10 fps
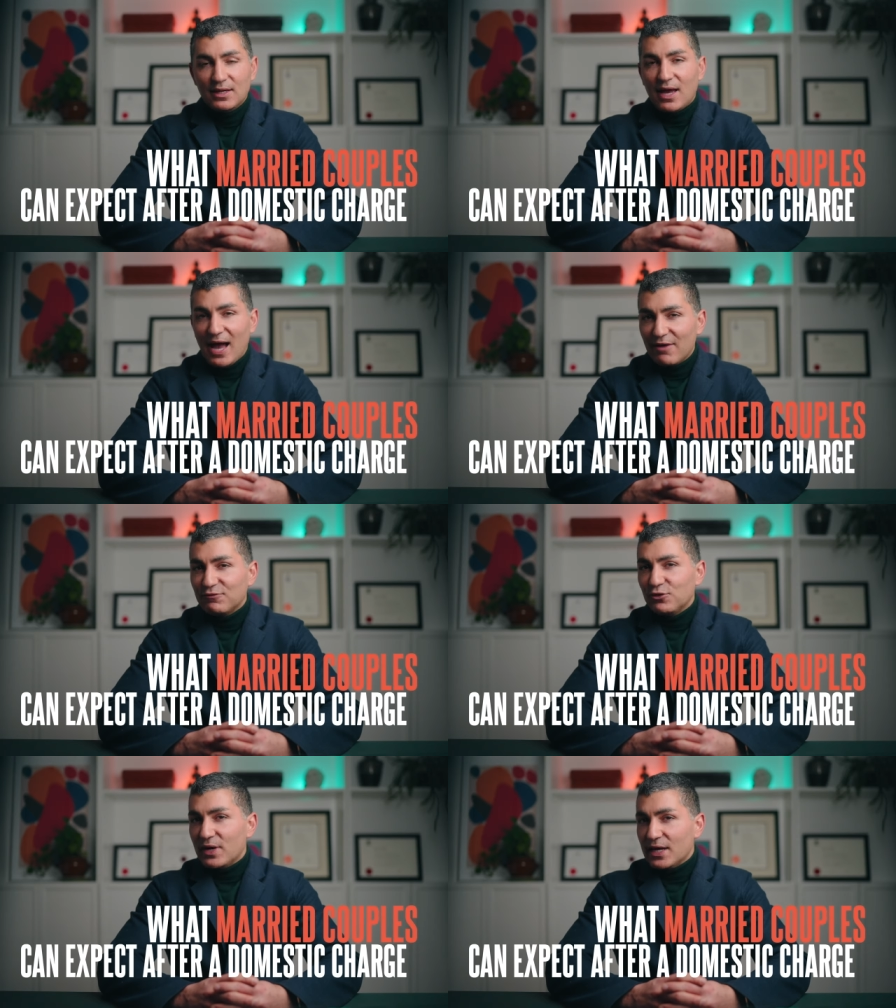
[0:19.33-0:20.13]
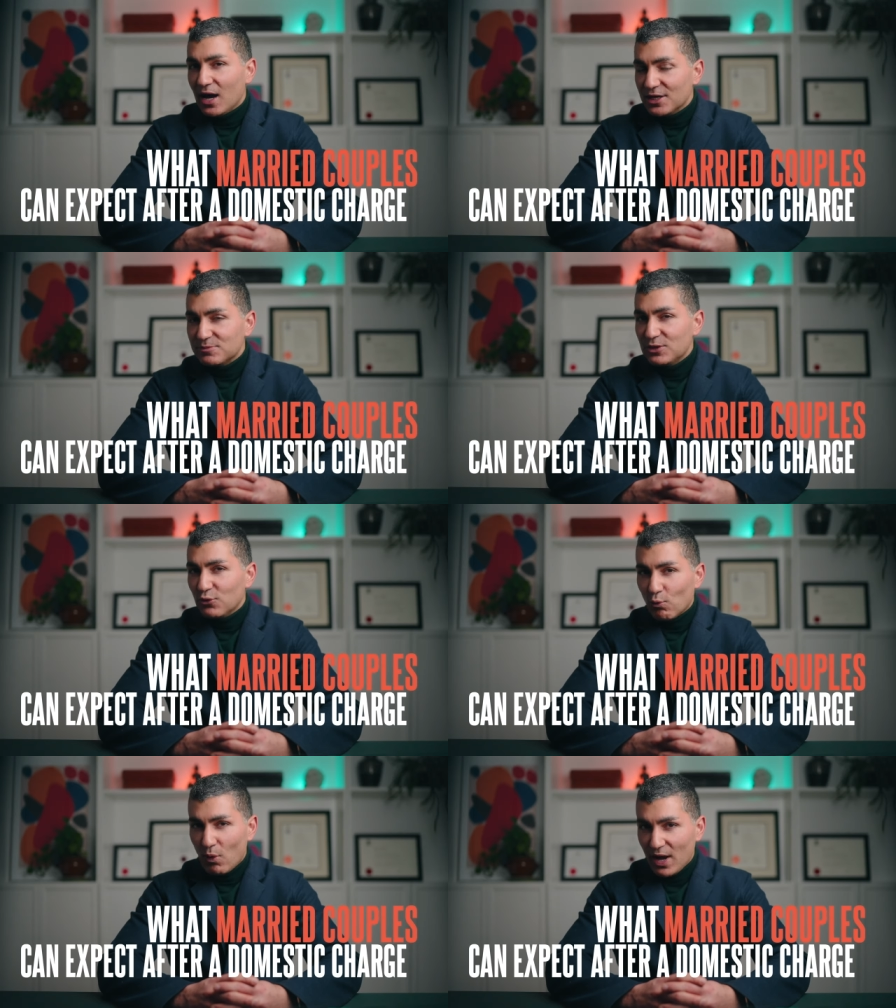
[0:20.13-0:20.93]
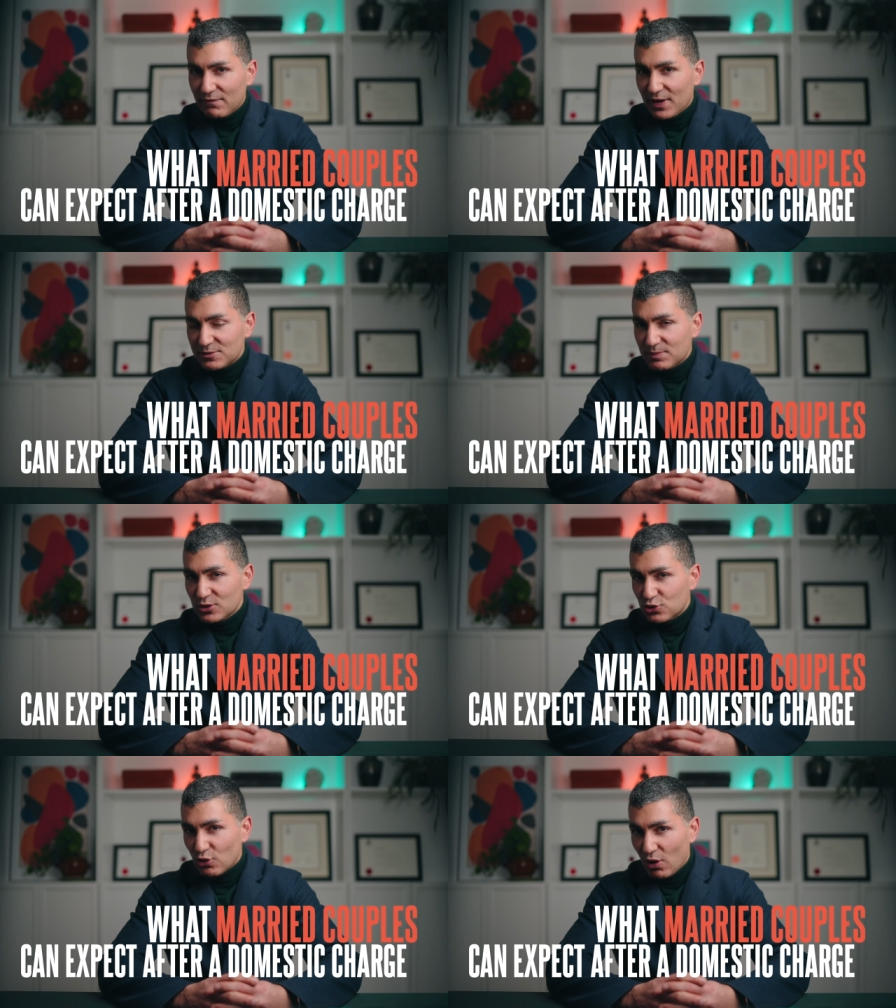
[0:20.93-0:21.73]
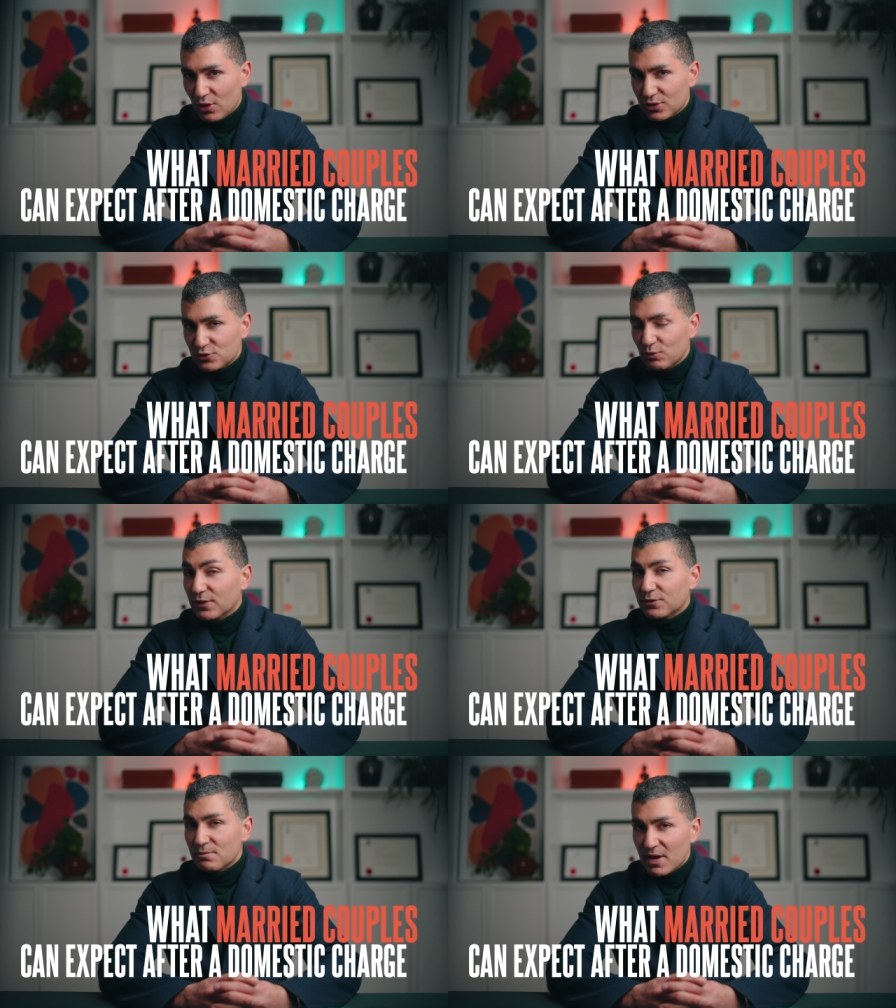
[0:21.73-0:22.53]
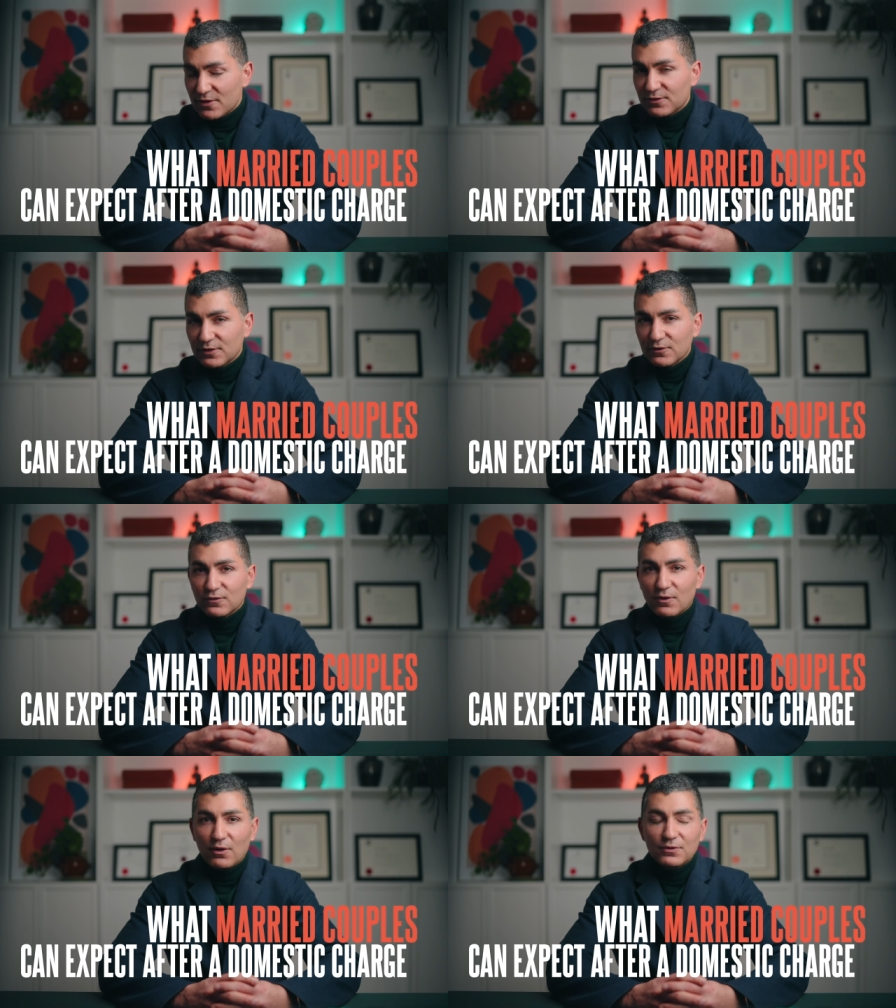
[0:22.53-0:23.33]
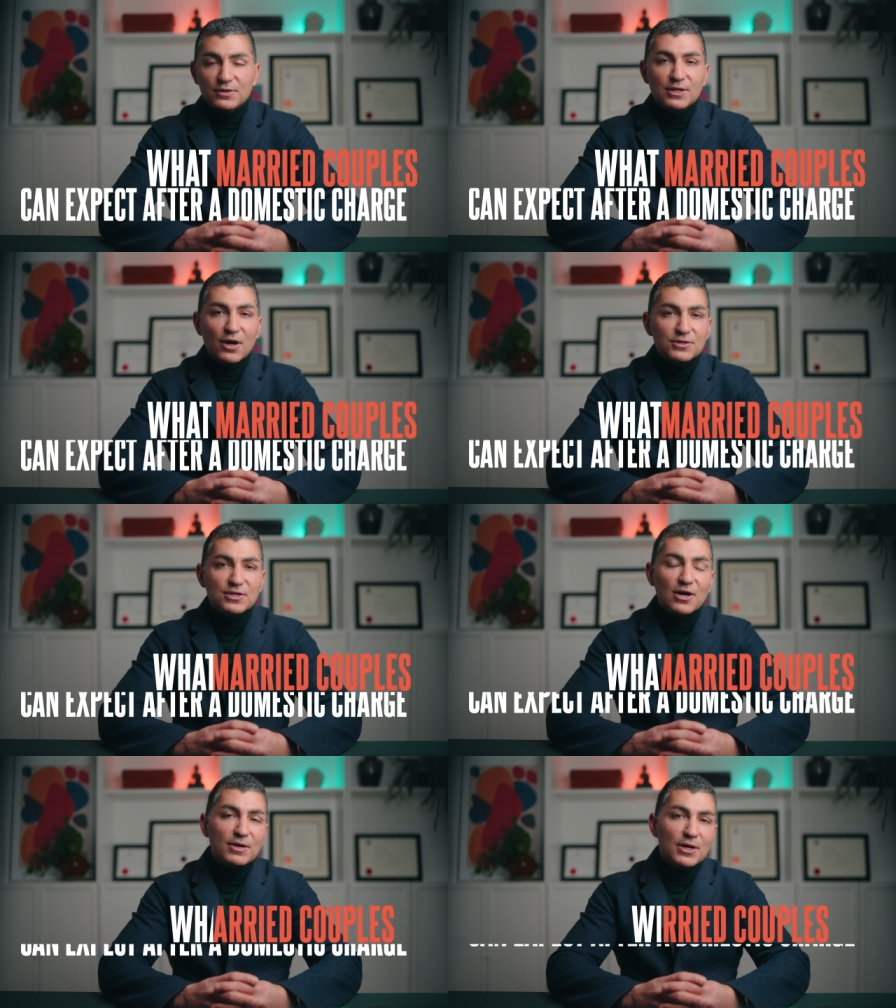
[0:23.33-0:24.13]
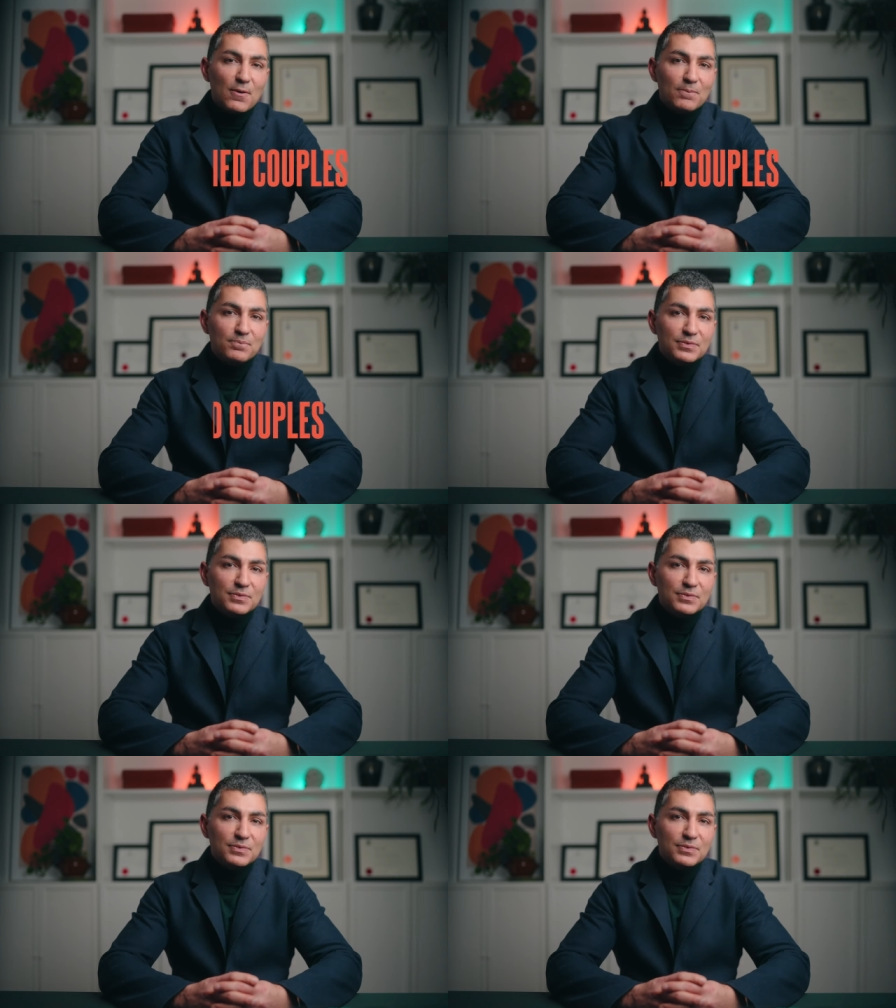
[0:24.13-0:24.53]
after a husband or wife has been charged with domestic assault in Ontario.